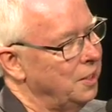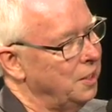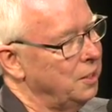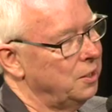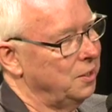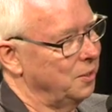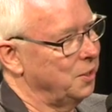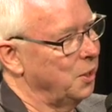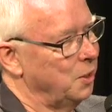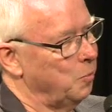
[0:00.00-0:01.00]
Yeah, she was in
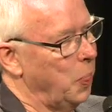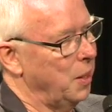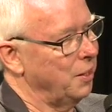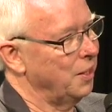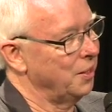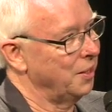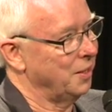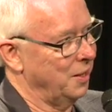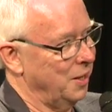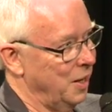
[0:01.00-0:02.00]
Germany, you know,
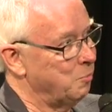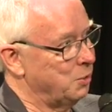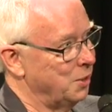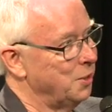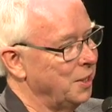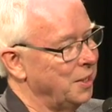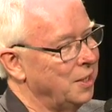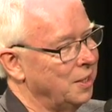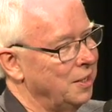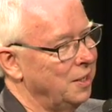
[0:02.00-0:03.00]
German short stories. Absolutely,
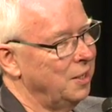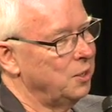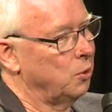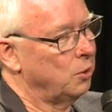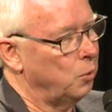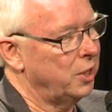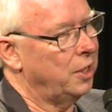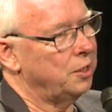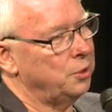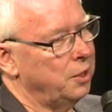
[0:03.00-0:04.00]
yeah. So on the one
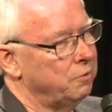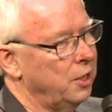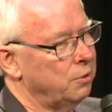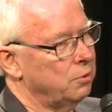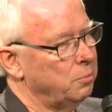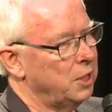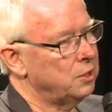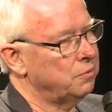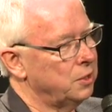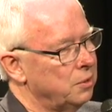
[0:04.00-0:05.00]
hand, you have Catherine
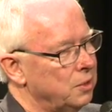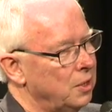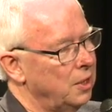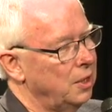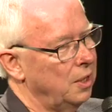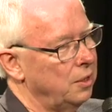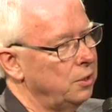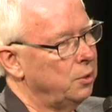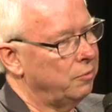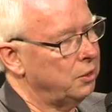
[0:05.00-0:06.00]
Mansfield, and
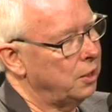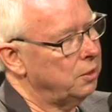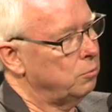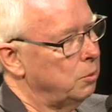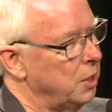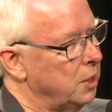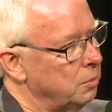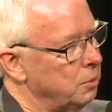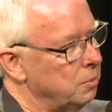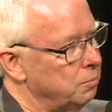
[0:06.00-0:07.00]
then you have another
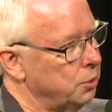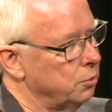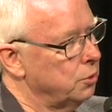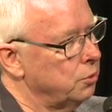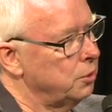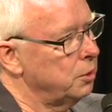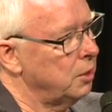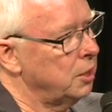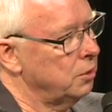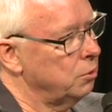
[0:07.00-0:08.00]
remarkable short story
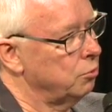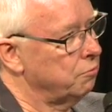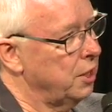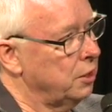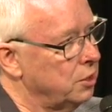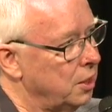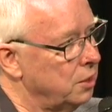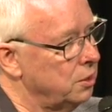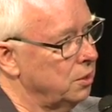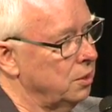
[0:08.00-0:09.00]
writer called Frank
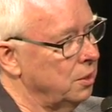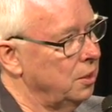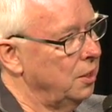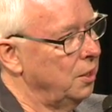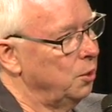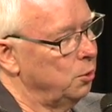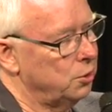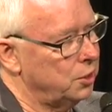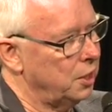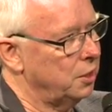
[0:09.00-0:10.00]
Sargeson, who
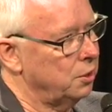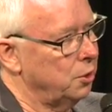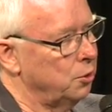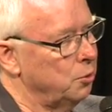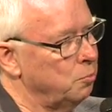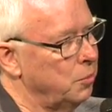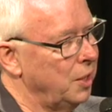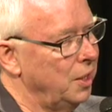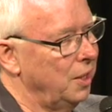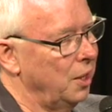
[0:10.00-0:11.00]
stayed at home
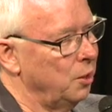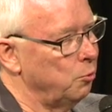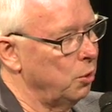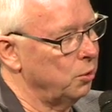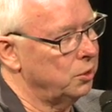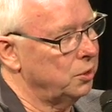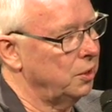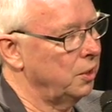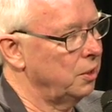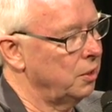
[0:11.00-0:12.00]
and wrote
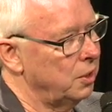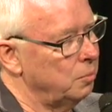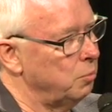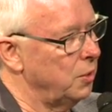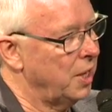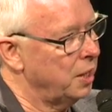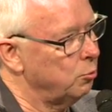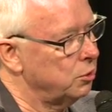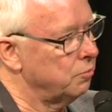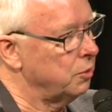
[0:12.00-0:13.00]
in the
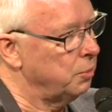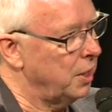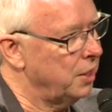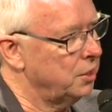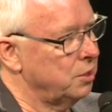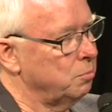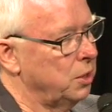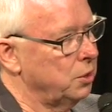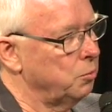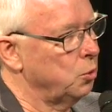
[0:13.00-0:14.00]
language of the place
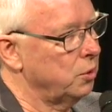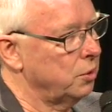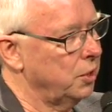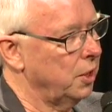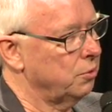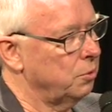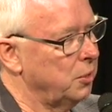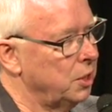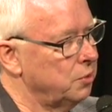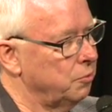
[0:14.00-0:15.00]
much more than
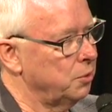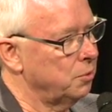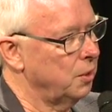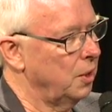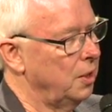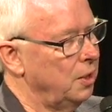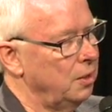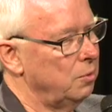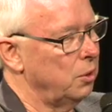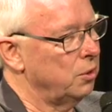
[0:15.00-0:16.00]
Catherine Mansfield,
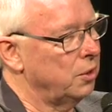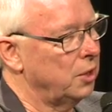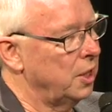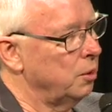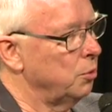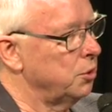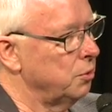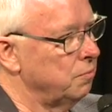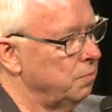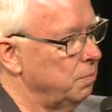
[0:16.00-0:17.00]
wrote in the language of